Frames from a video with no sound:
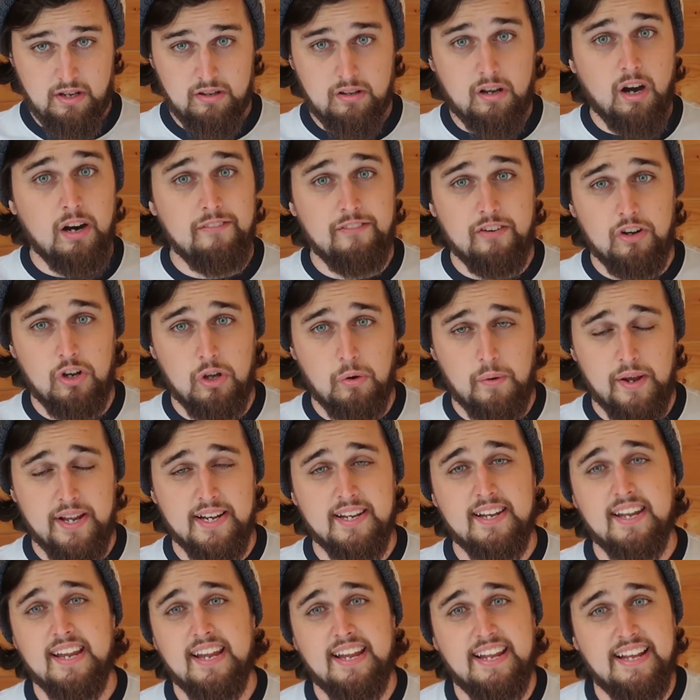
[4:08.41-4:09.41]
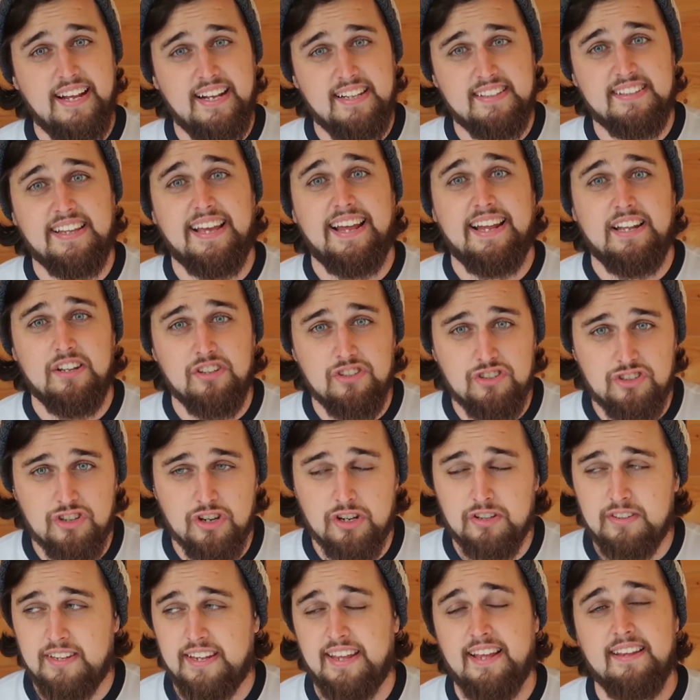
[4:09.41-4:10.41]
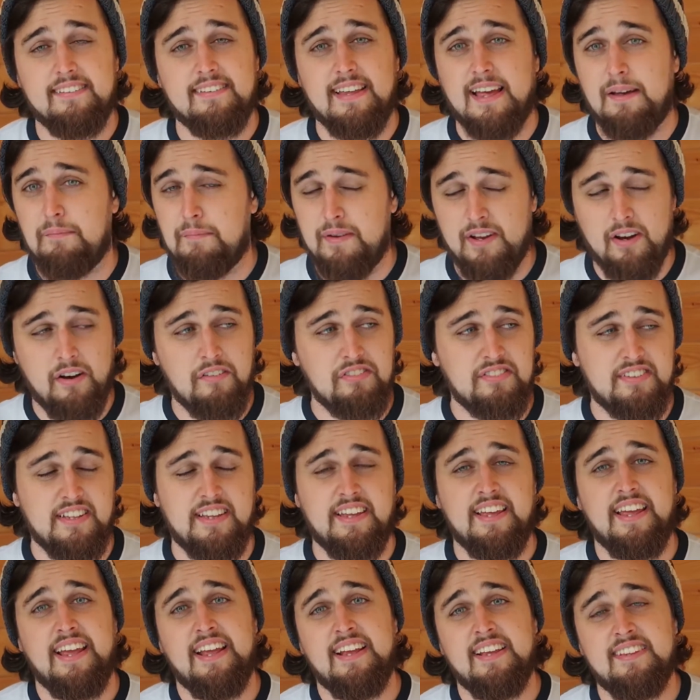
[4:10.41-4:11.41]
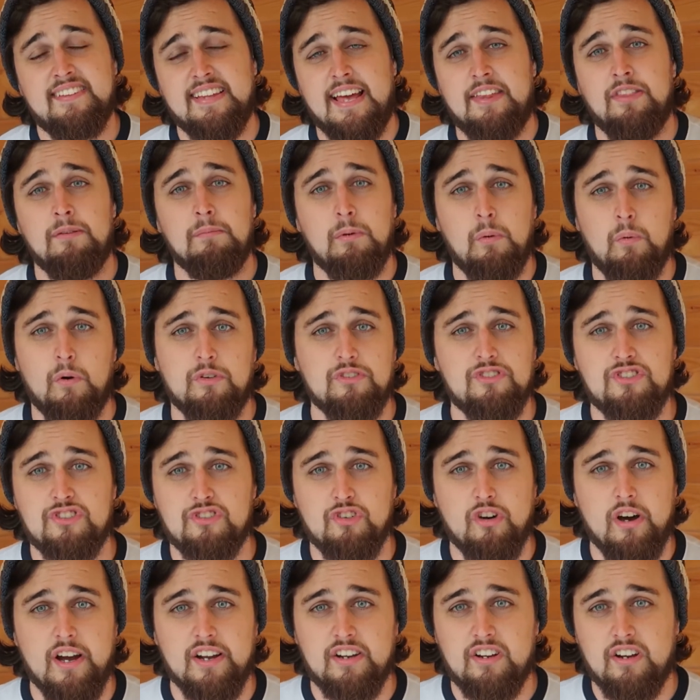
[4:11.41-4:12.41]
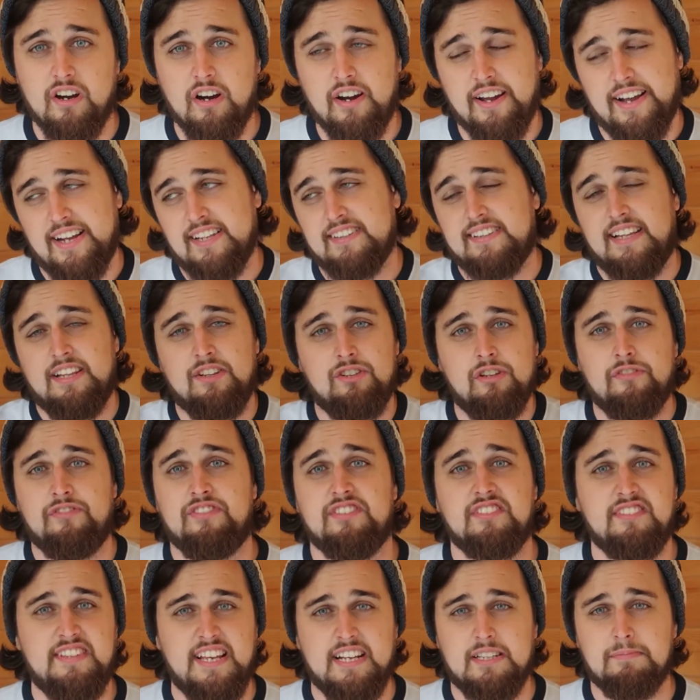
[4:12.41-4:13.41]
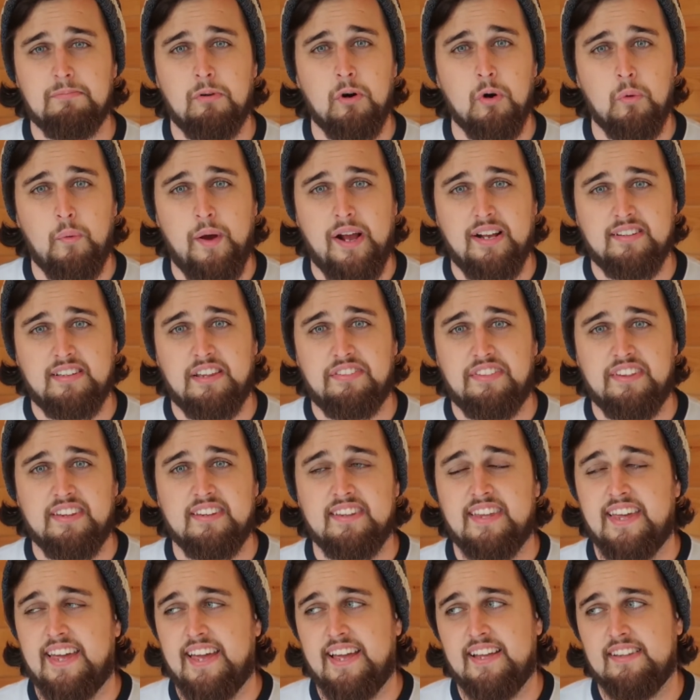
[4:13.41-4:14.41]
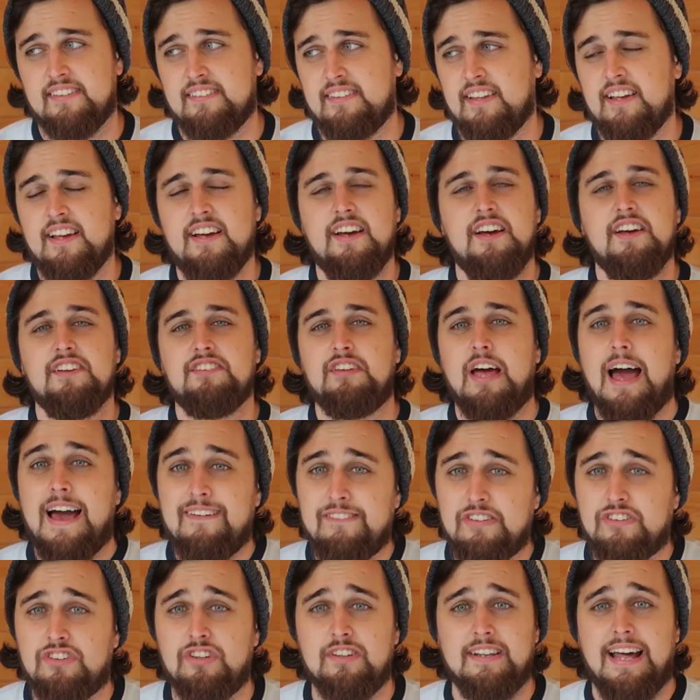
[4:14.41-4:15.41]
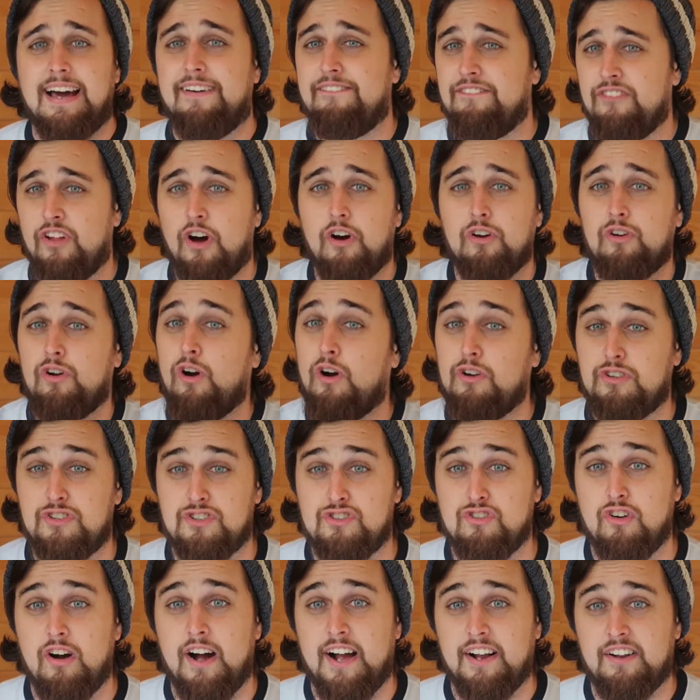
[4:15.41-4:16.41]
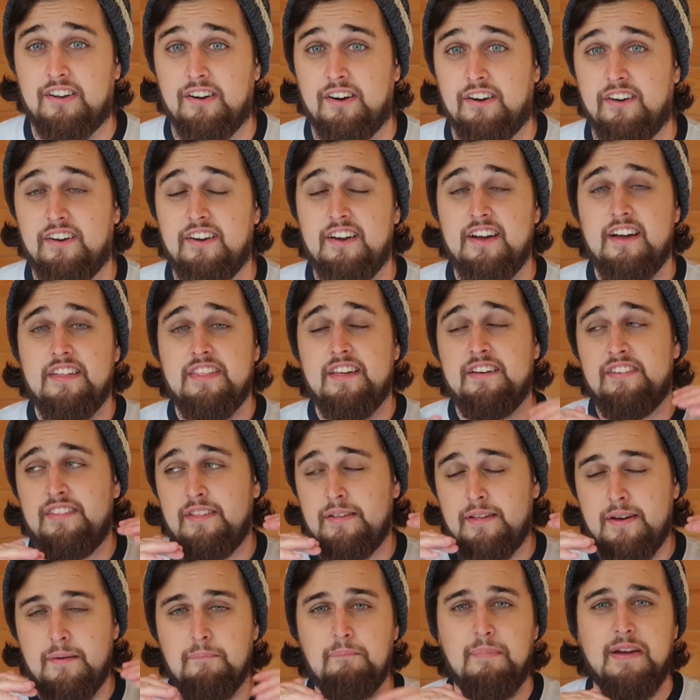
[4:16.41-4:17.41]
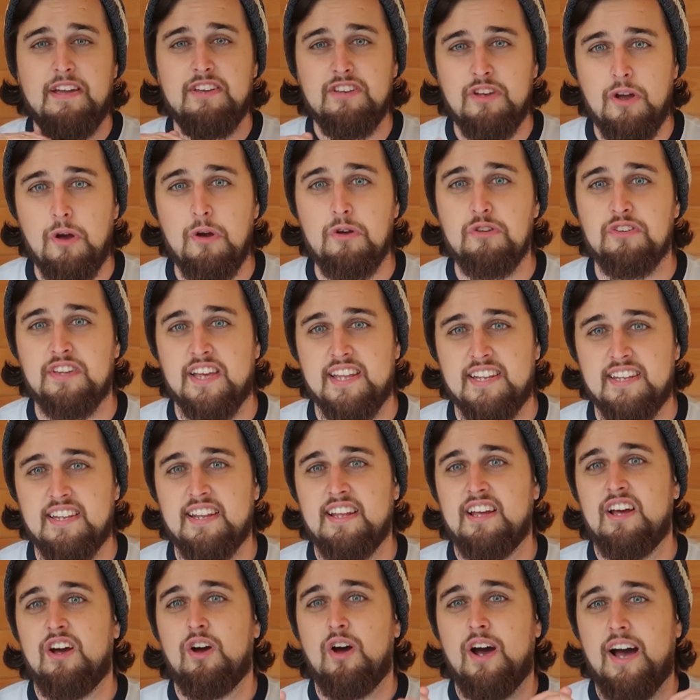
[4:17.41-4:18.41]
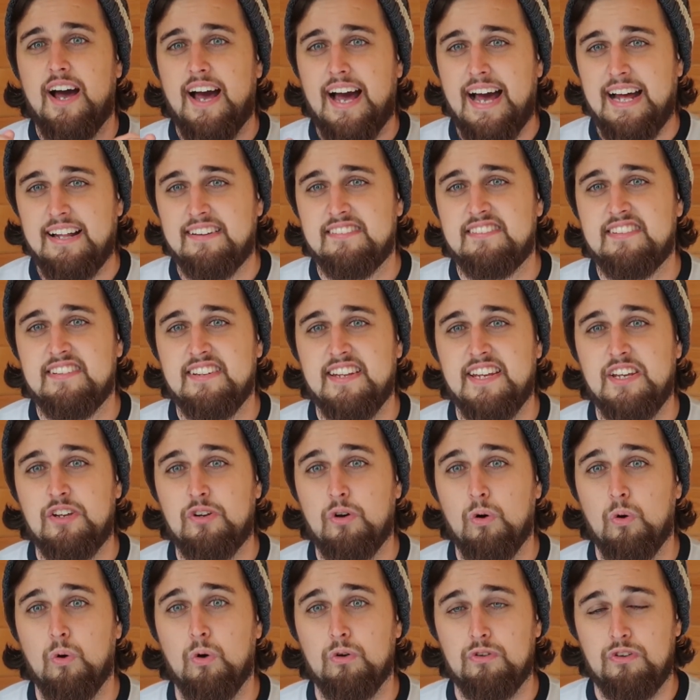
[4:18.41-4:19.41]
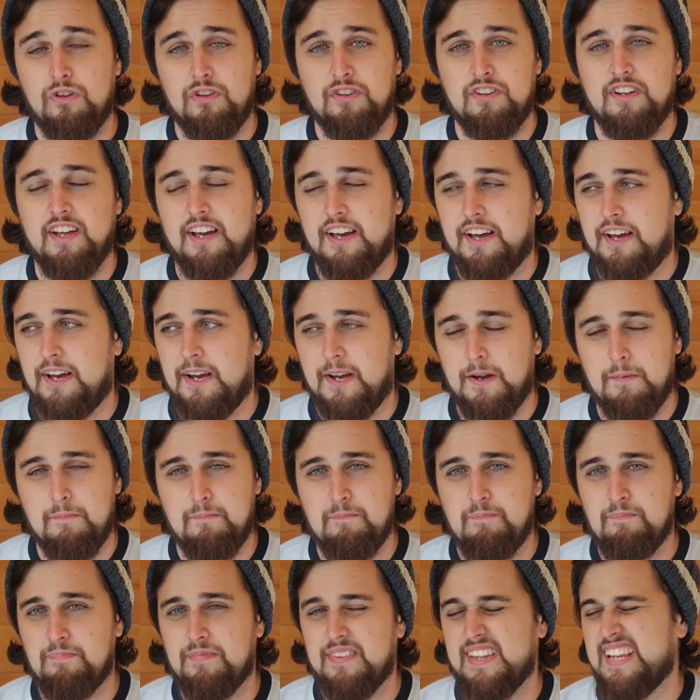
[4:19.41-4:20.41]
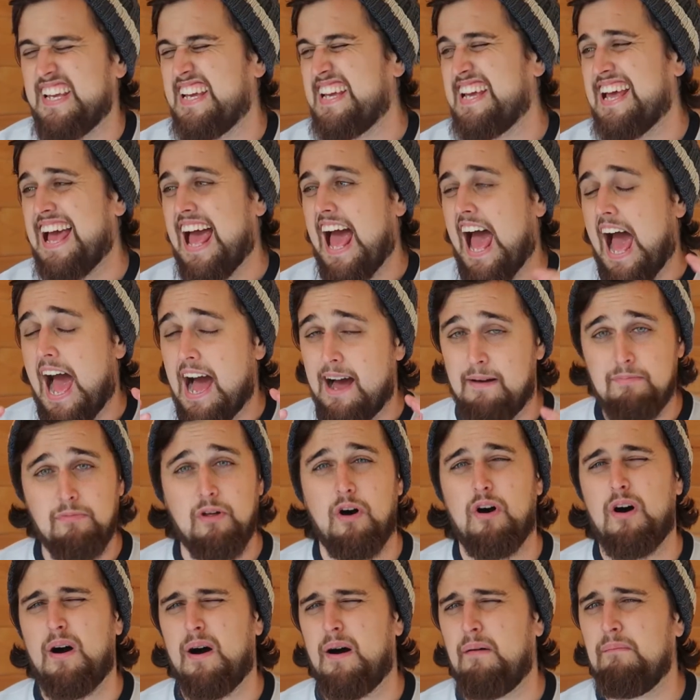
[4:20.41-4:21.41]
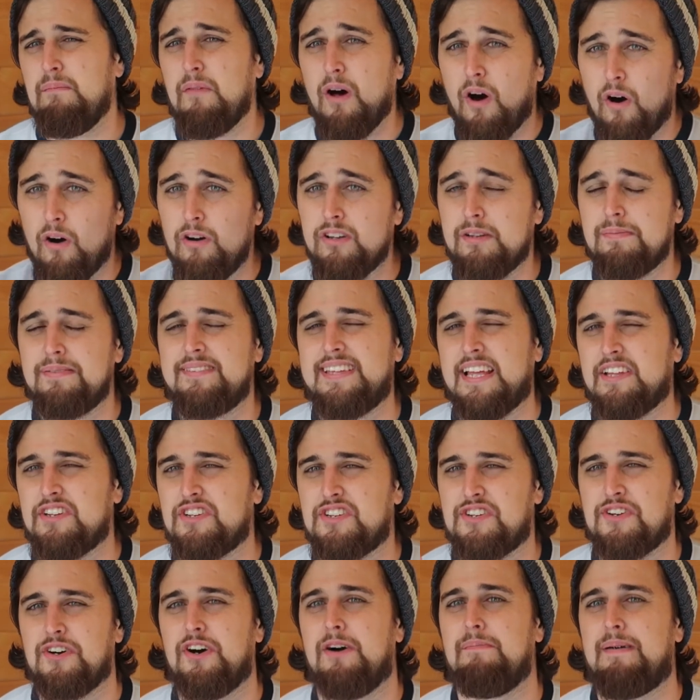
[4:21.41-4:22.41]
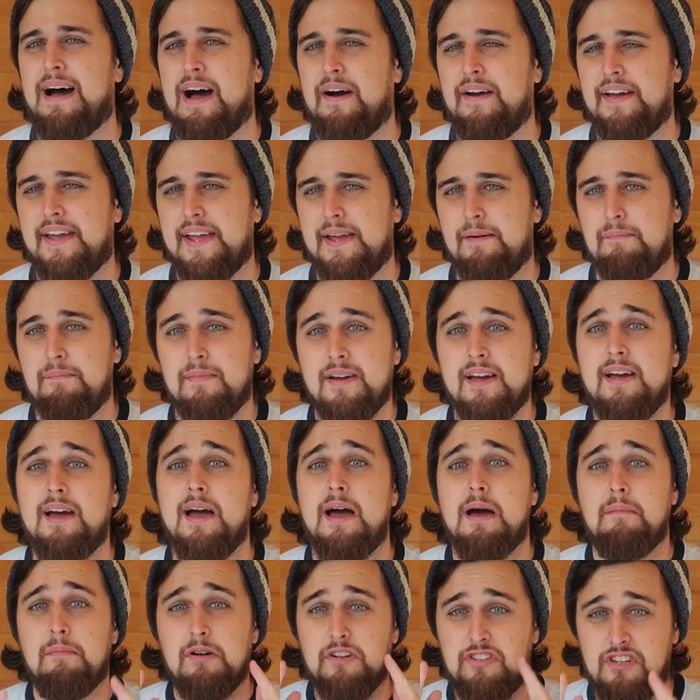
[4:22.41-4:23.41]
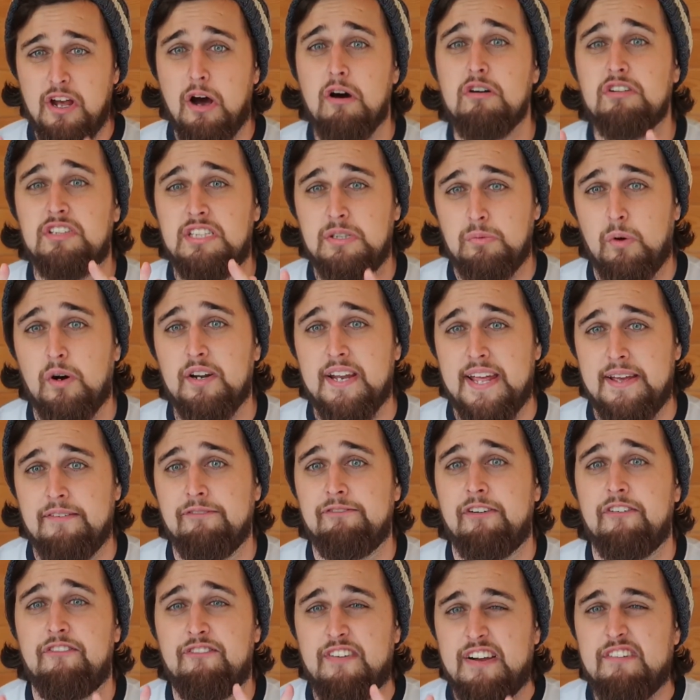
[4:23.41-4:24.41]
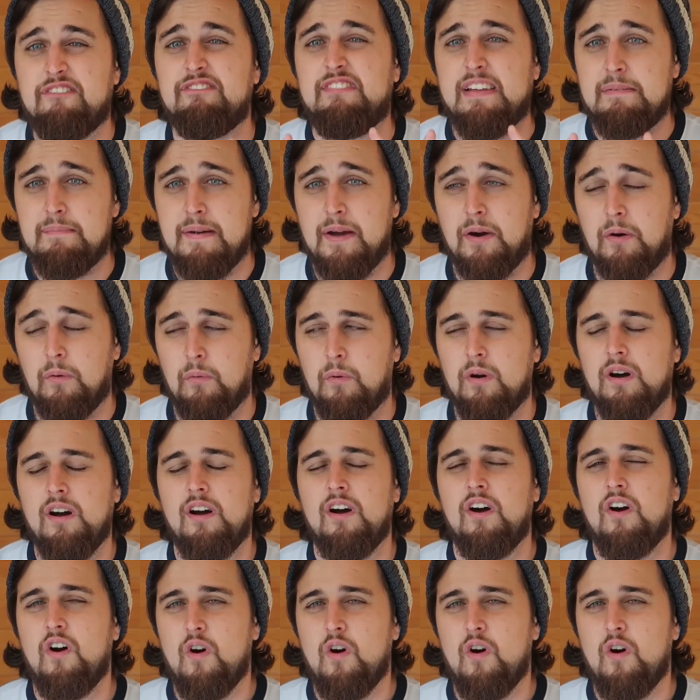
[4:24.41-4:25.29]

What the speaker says: Calvert-Lewin, he's injured. He's their number one striker. He's injured for 6 more weeks, I think it is. So Everton have not got a striker. They've been using Anthony Gordon. I'm not 100% sure about him, but Chelsea want him for 50 mil.